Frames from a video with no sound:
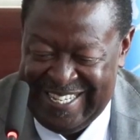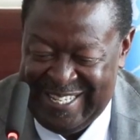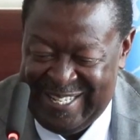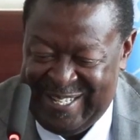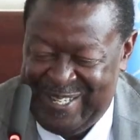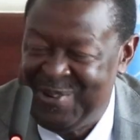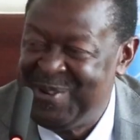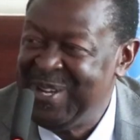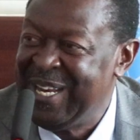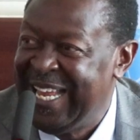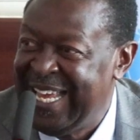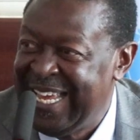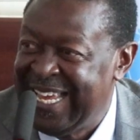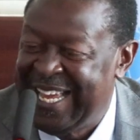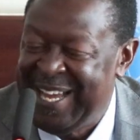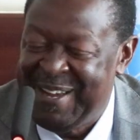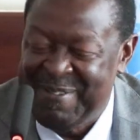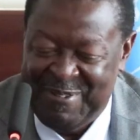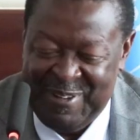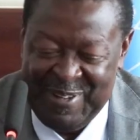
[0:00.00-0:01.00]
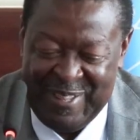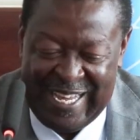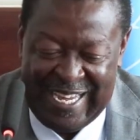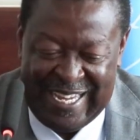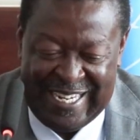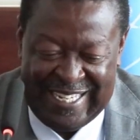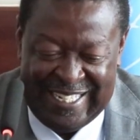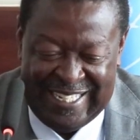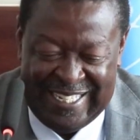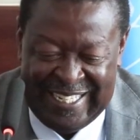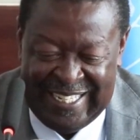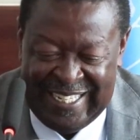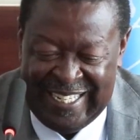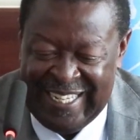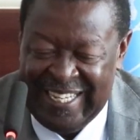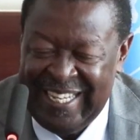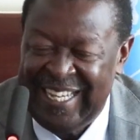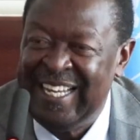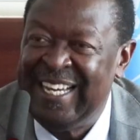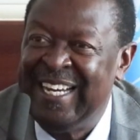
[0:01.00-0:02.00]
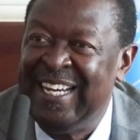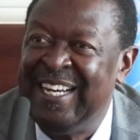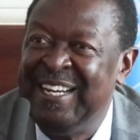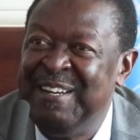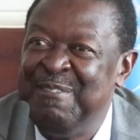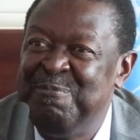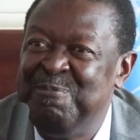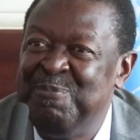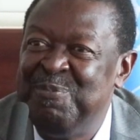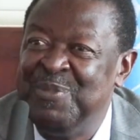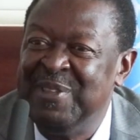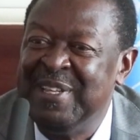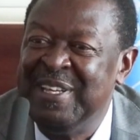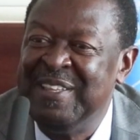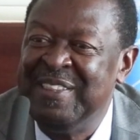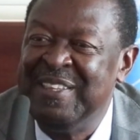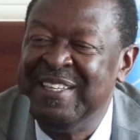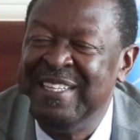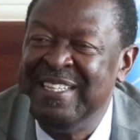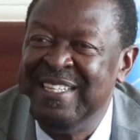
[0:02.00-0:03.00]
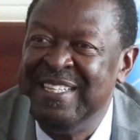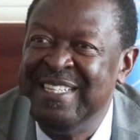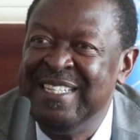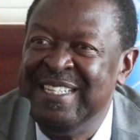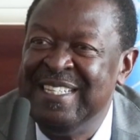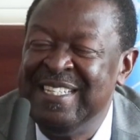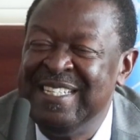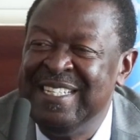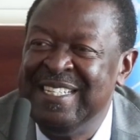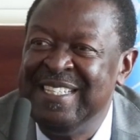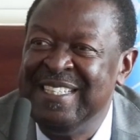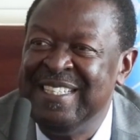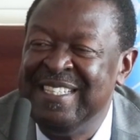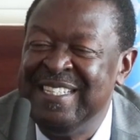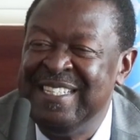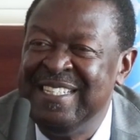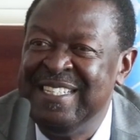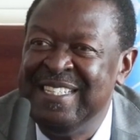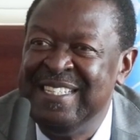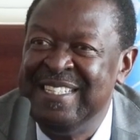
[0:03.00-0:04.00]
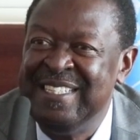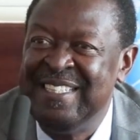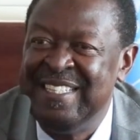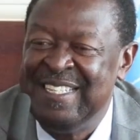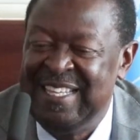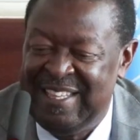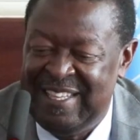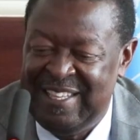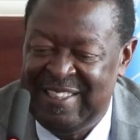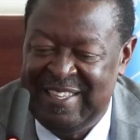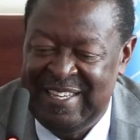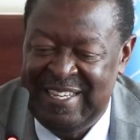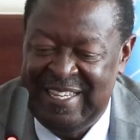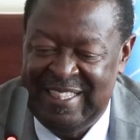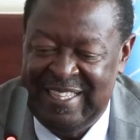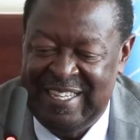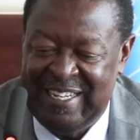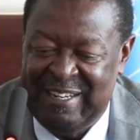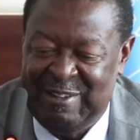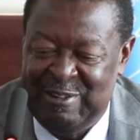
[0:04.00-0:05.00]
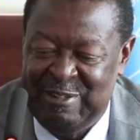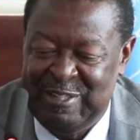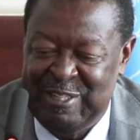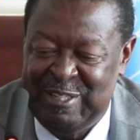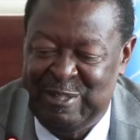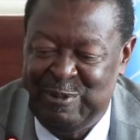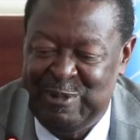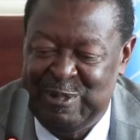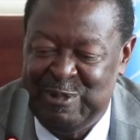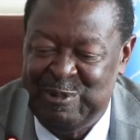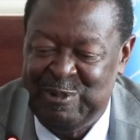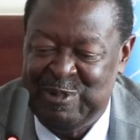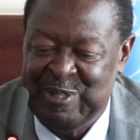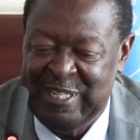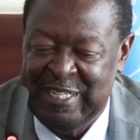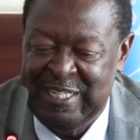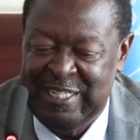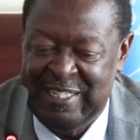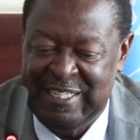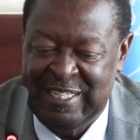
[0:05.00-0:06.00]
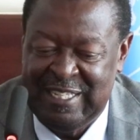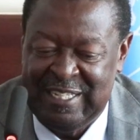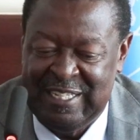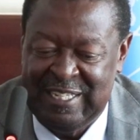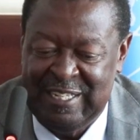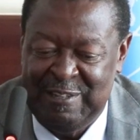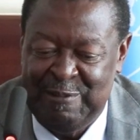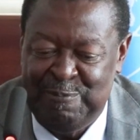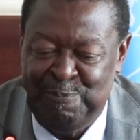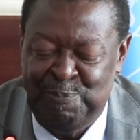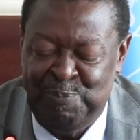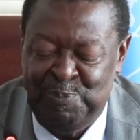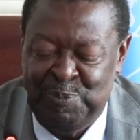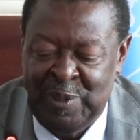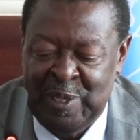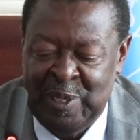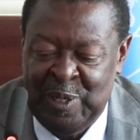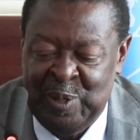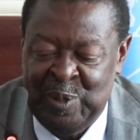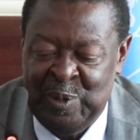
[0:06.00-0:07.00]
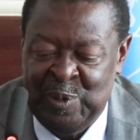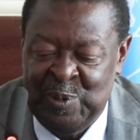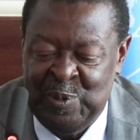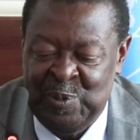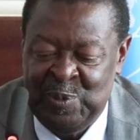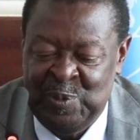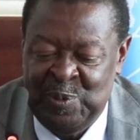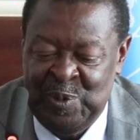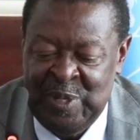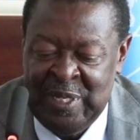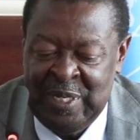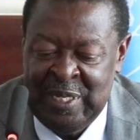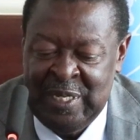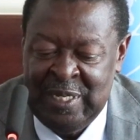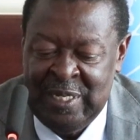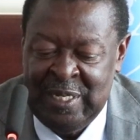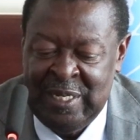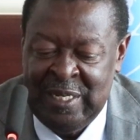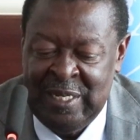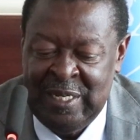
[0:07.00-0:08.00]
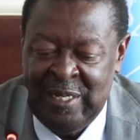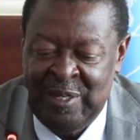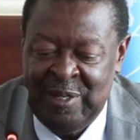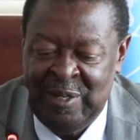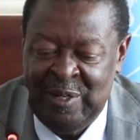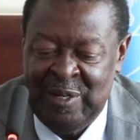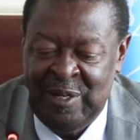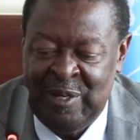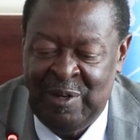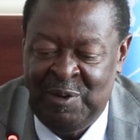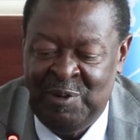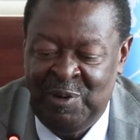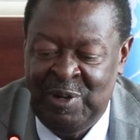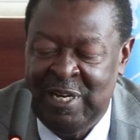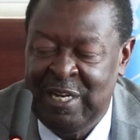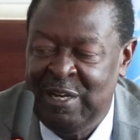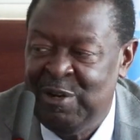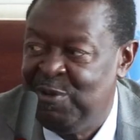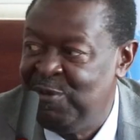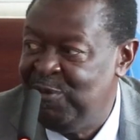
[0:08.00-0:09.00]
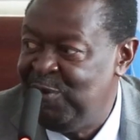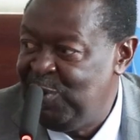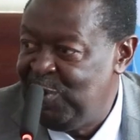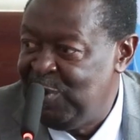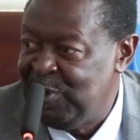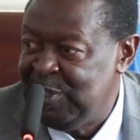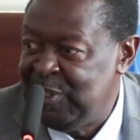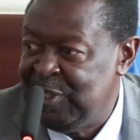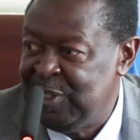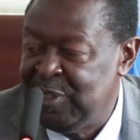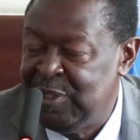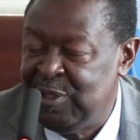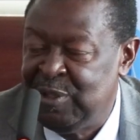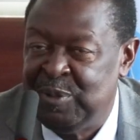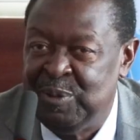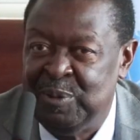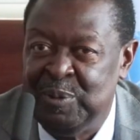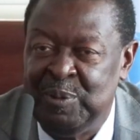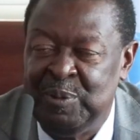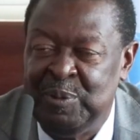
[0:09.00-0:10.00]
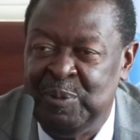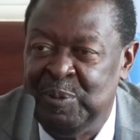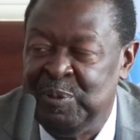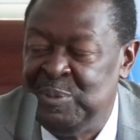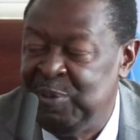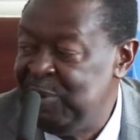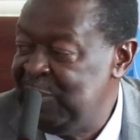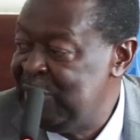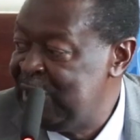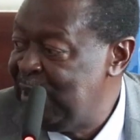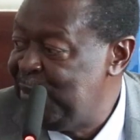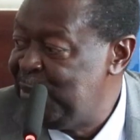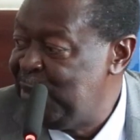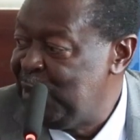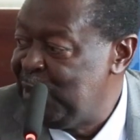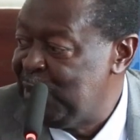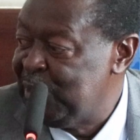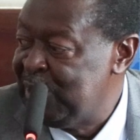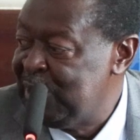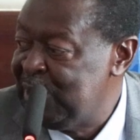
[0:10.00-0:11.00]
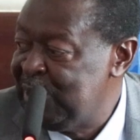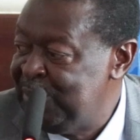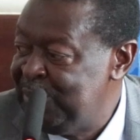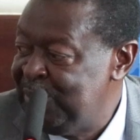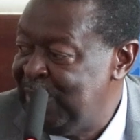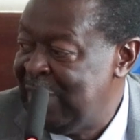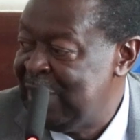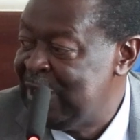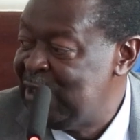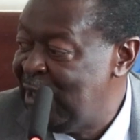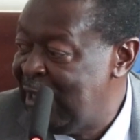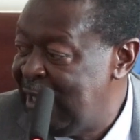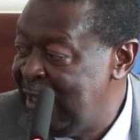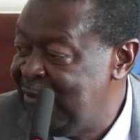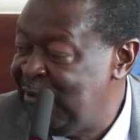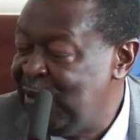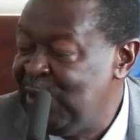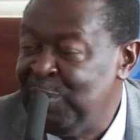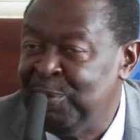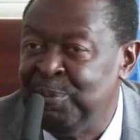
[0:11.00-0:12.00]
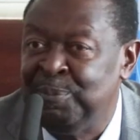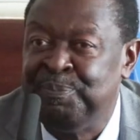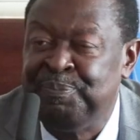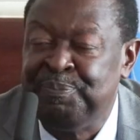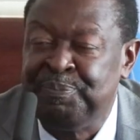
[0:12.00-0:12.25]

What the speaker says: So we like her for that. The other thing that I would just want to say is that we really look forward to your support at your level,